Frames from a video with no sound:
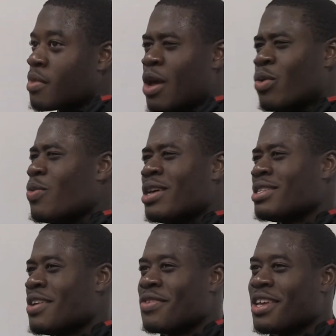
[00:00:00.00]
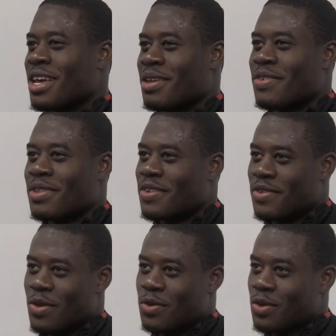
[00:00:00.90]
Yeah, we watched every game, even if
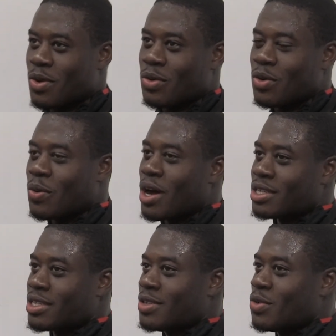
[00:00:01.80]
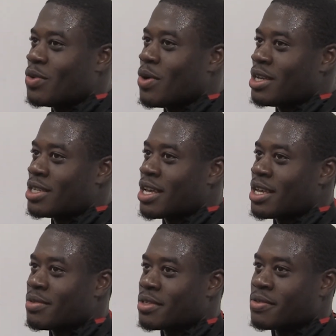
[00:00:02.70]
they went away, we would watch games.